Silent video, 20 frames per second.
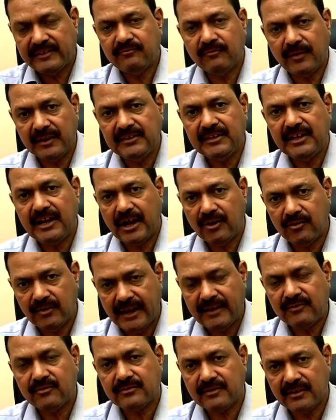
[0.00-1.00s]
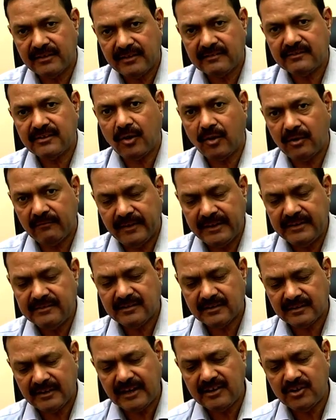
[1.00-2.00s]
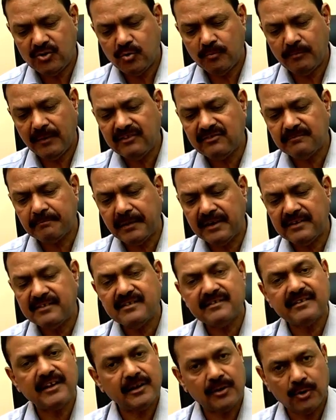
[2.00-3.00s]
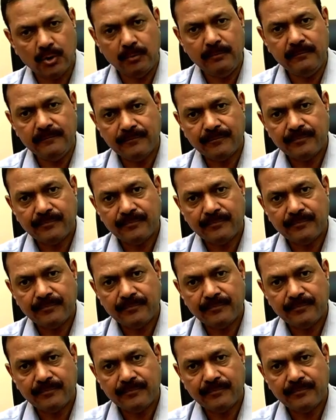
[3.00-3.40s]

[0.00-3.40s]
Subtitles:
One thing I would like to suggest always, that you must purchase a globe.